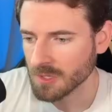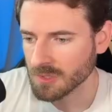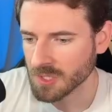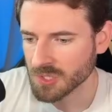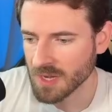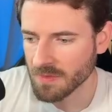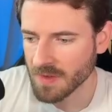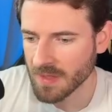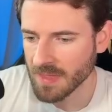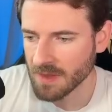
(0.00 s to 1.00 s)
let's try to
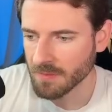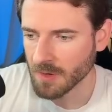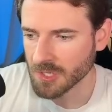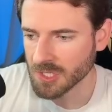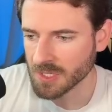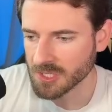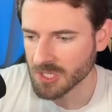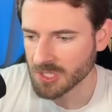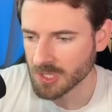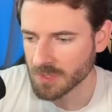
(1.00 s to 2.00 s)
find that function. Let's
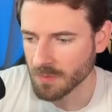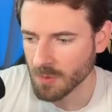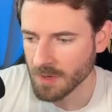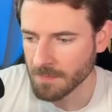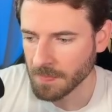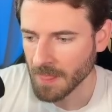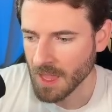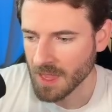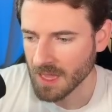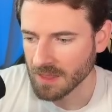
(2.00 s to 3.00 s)
just search for it
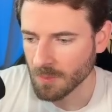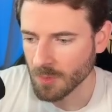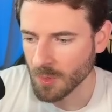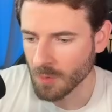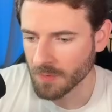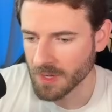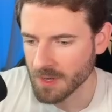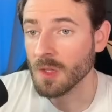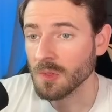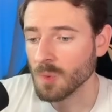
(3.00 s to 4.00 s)
and then we'll go over here.